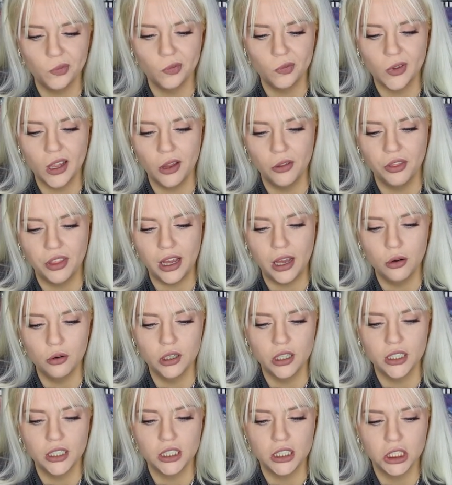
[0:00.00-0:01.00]
Now
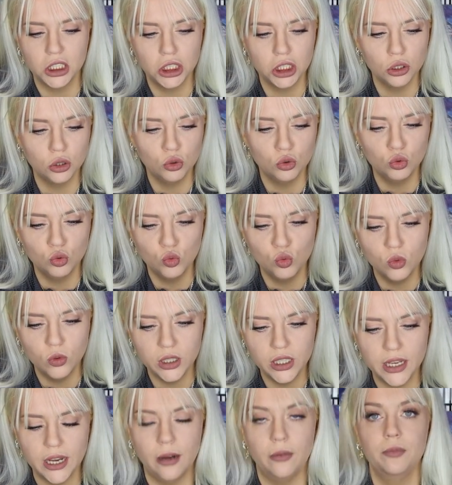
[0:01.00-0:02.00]
that is, so uh,
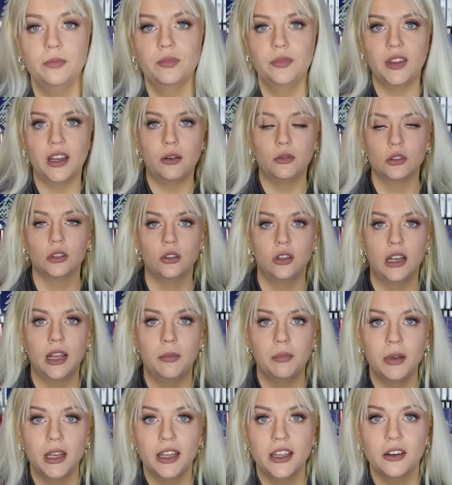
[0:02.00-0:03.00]
yeah, that was all
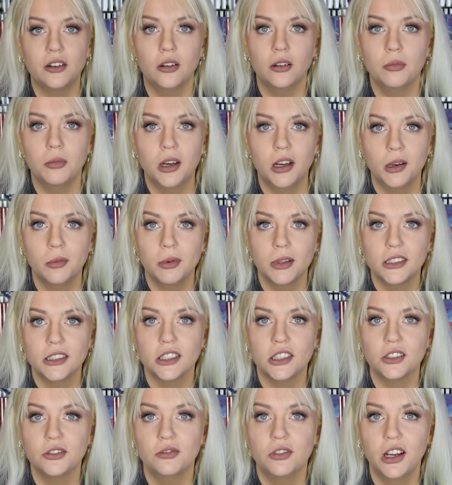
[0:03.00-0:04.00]
I played on my
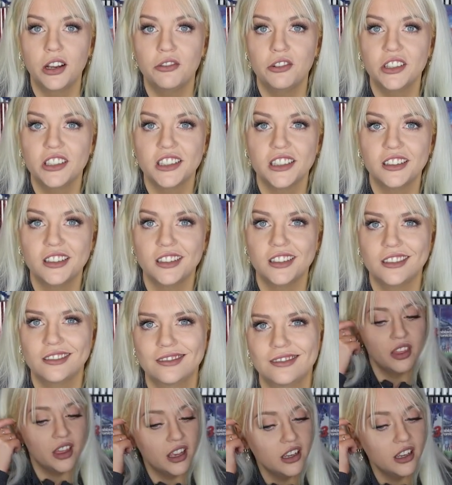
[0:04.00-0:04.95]
PlayStation 5 recently.